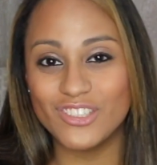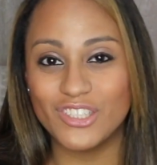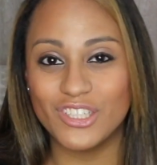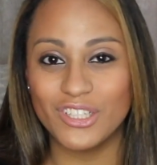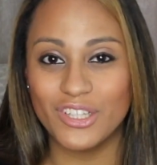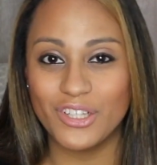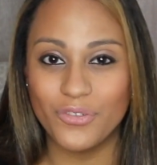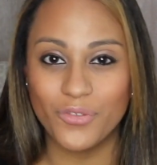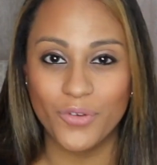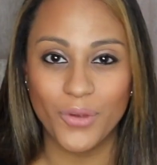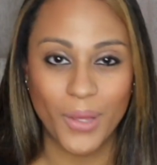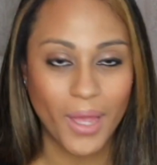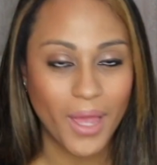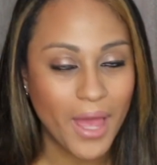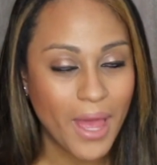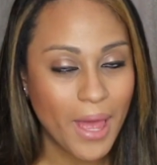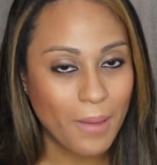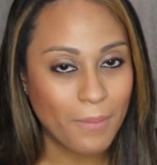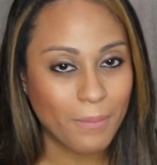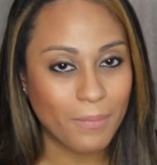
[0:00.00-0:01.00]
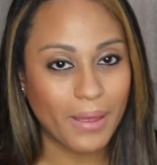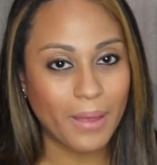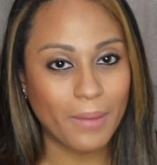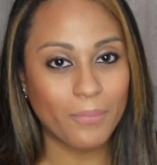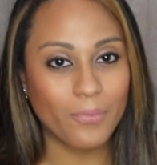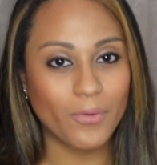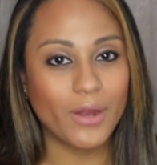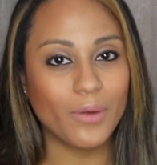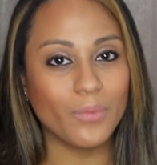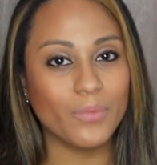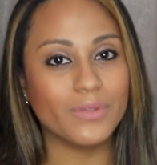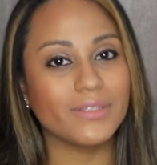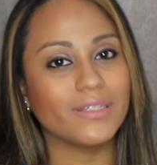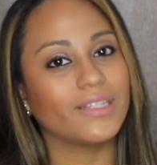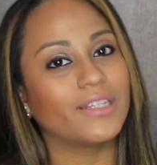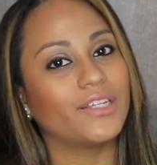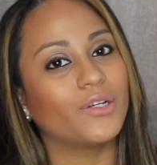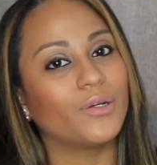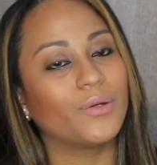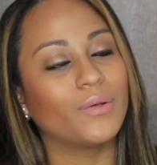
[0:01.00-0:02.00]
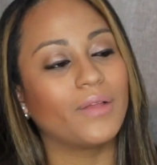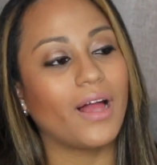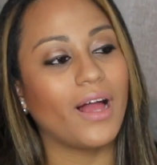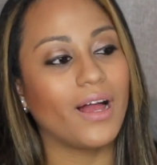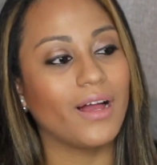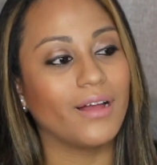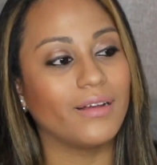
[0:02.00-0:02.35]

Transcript: delivery my brain was a little